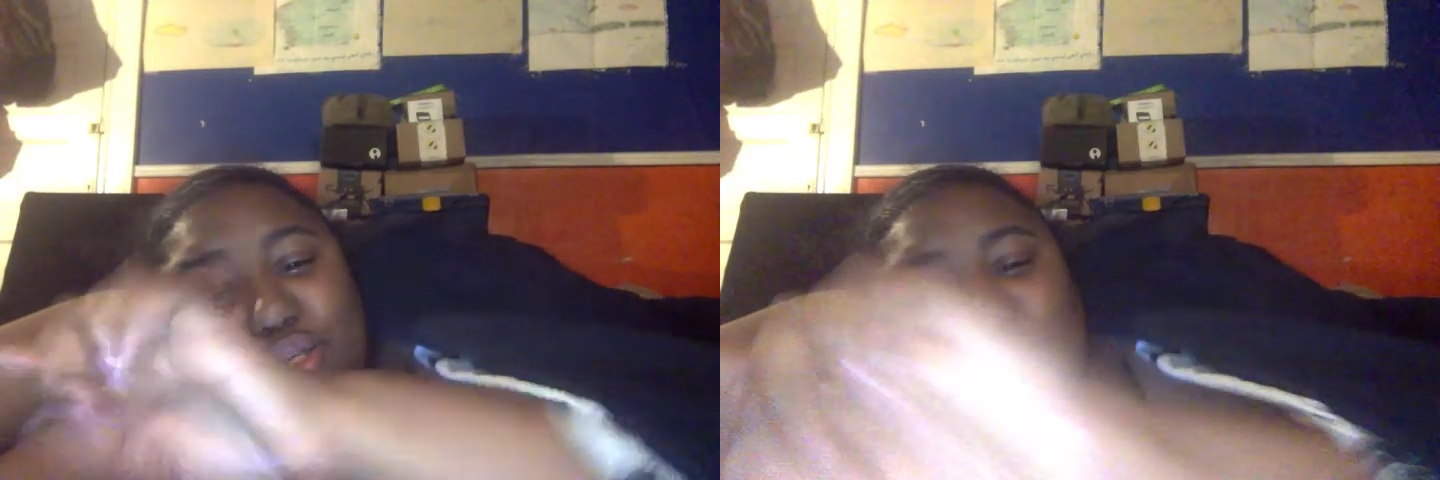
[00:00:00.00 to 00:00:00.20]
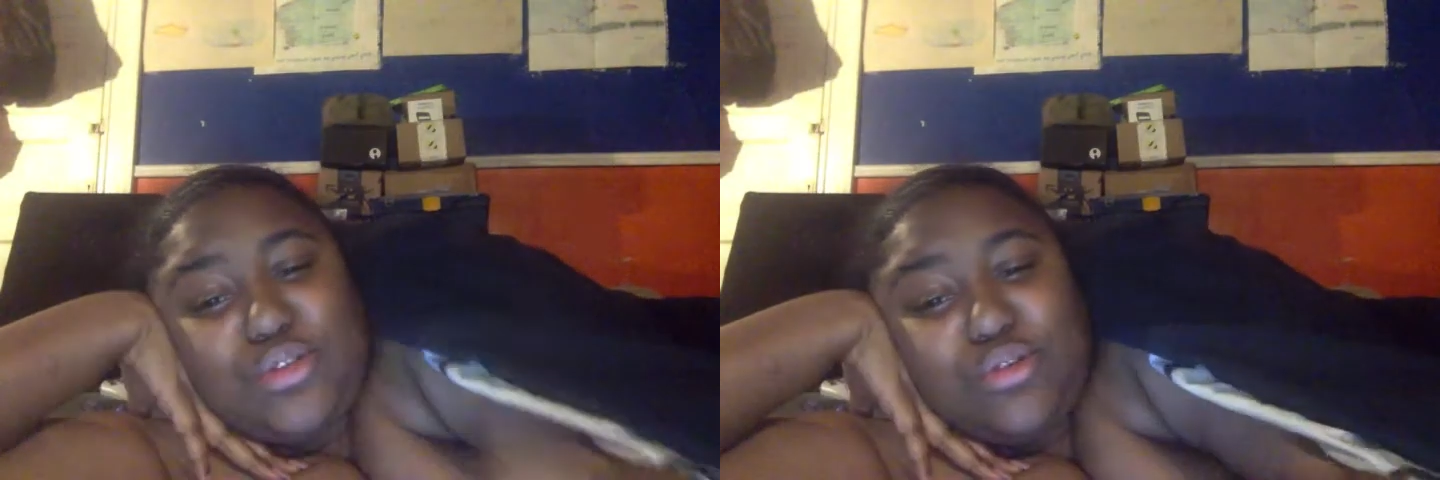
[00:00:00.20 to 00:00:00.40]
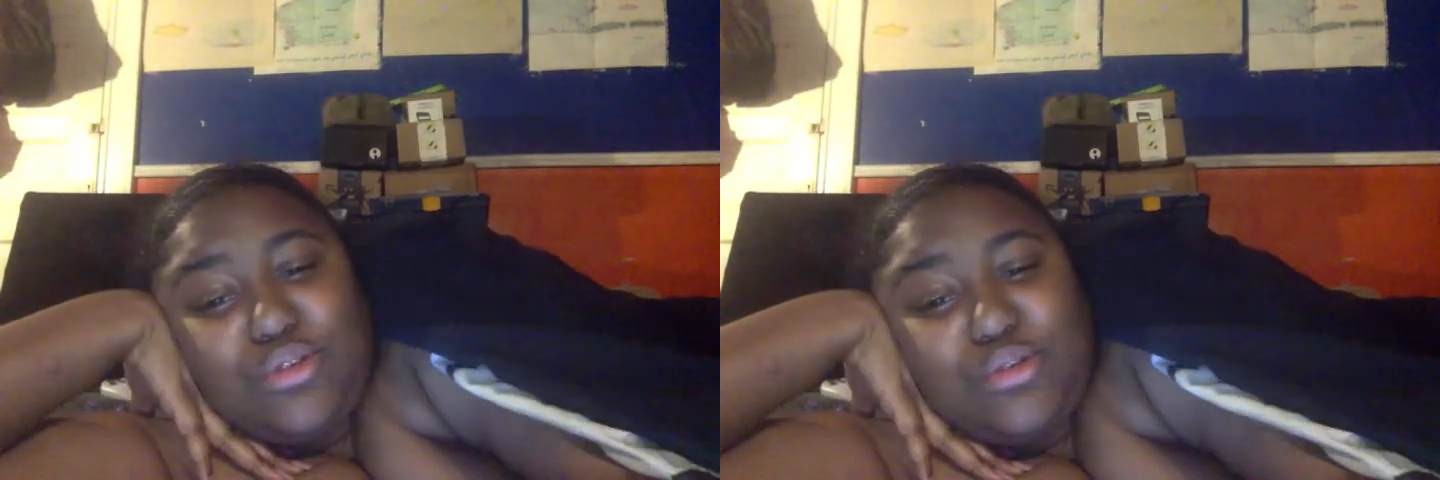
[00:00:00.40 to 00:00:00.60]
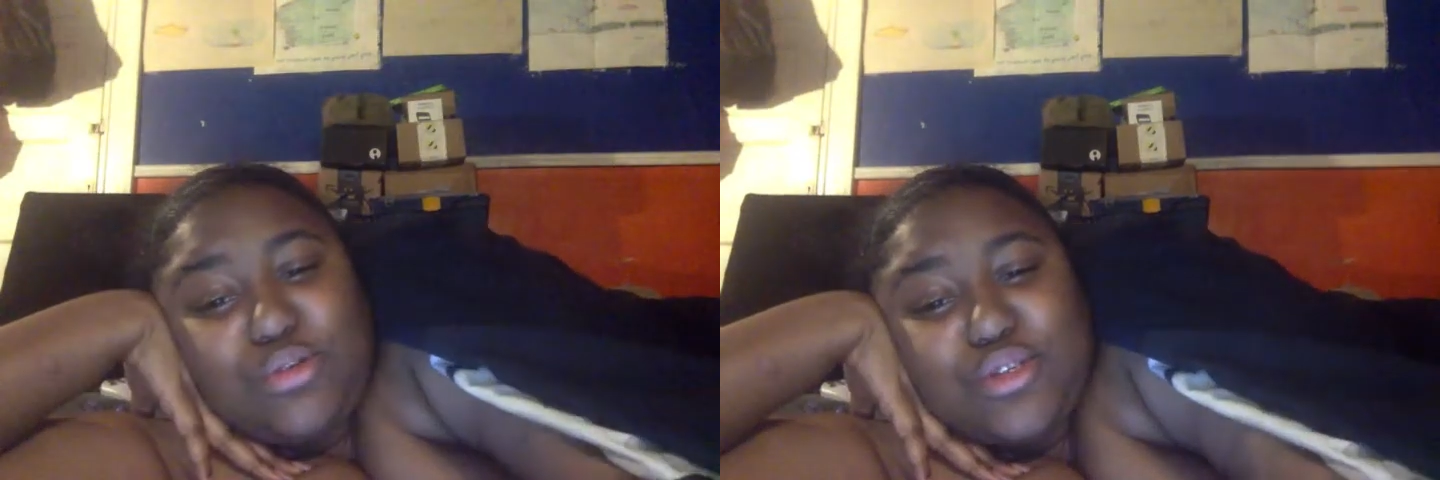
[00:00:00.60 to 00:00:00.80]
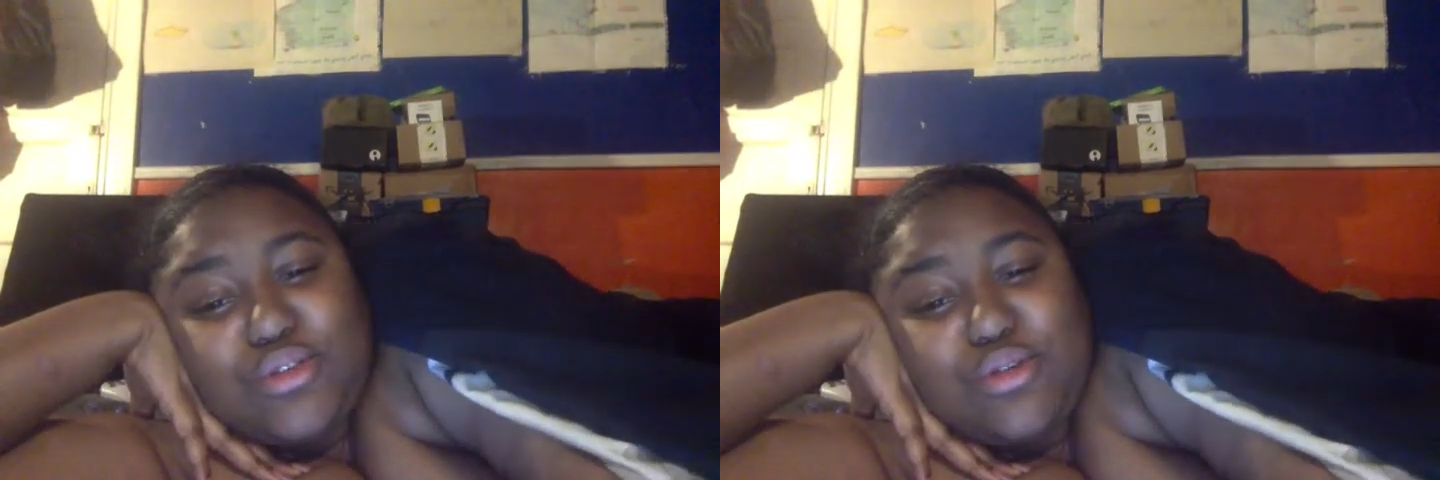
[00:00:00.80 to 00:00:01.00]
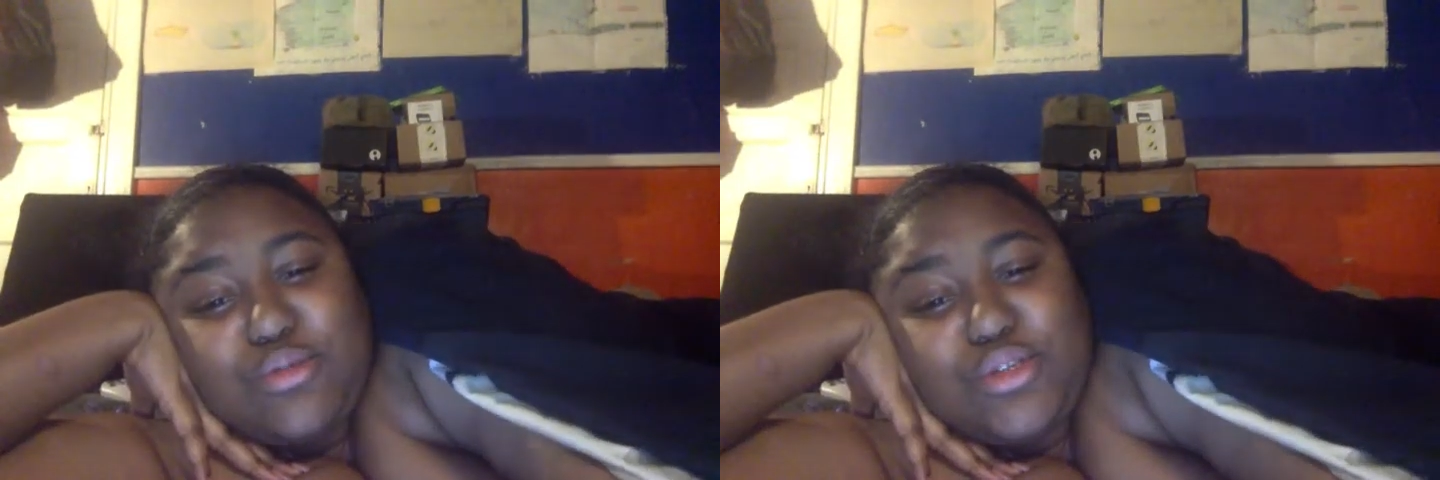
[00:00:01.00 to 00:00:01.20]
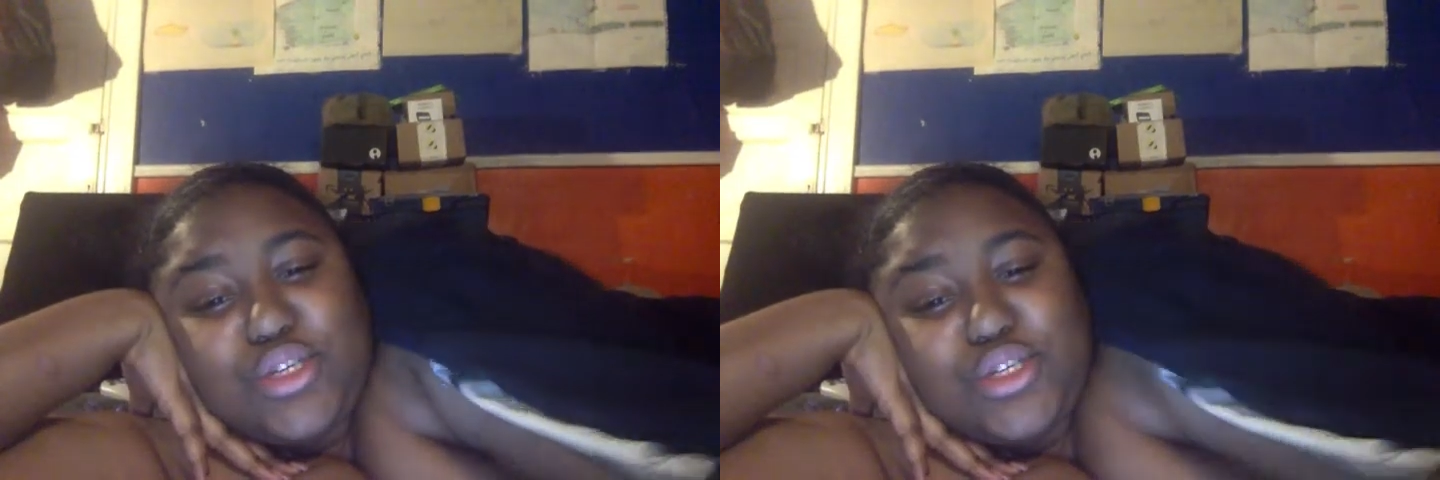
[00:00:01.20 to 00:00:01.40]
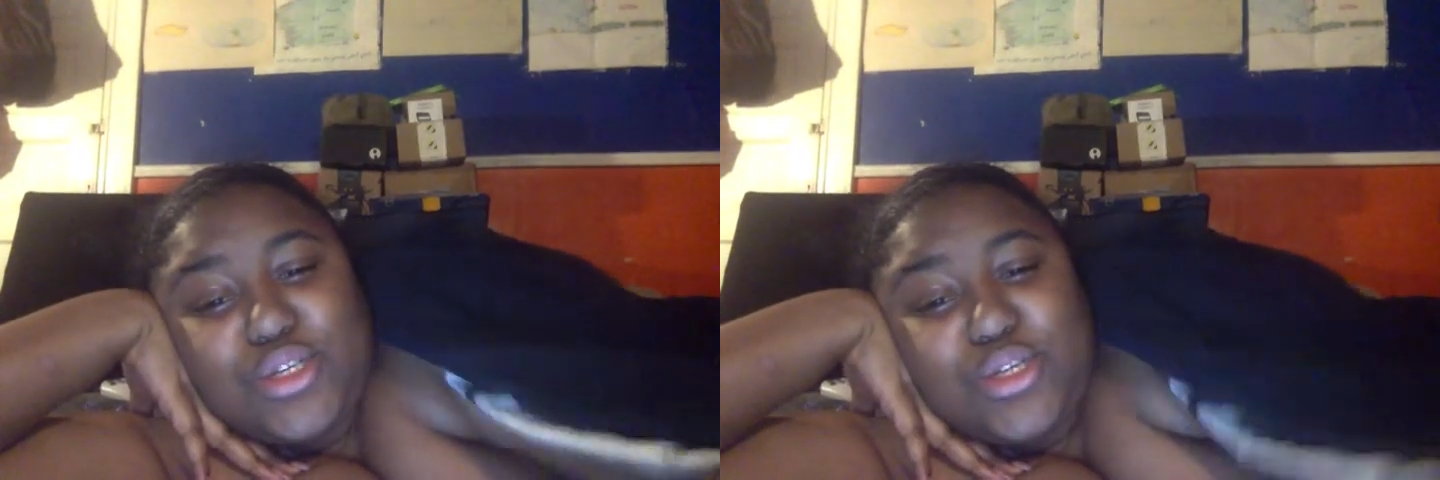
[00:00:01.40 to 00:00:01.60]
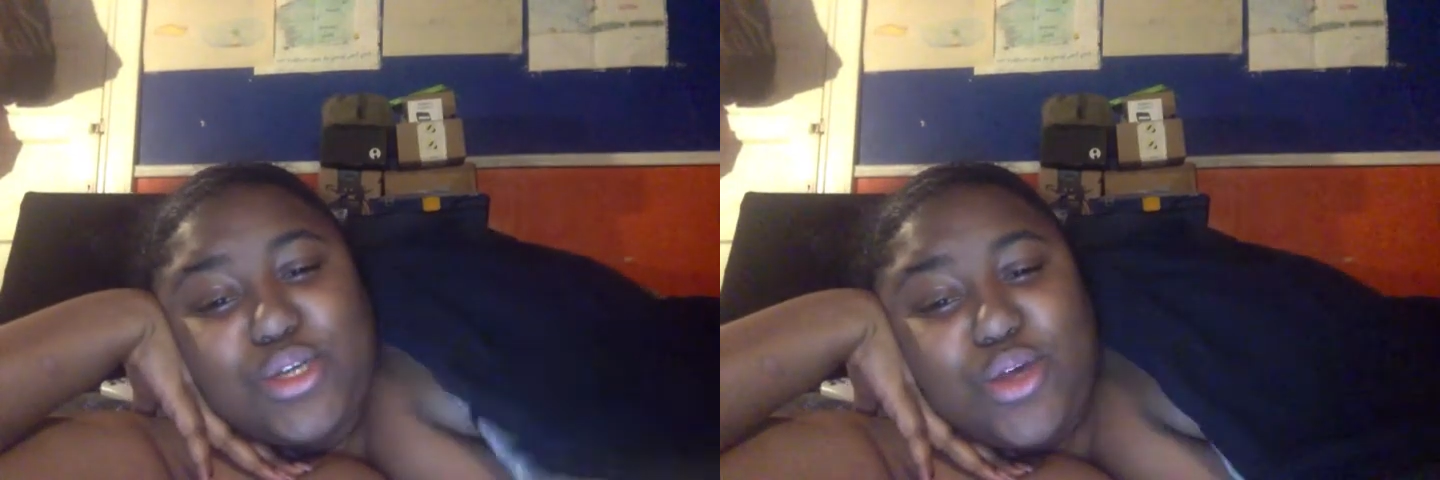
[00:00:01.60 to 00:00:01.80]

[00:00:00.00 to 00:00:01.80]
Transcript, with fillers: It's your girl, The First Composition.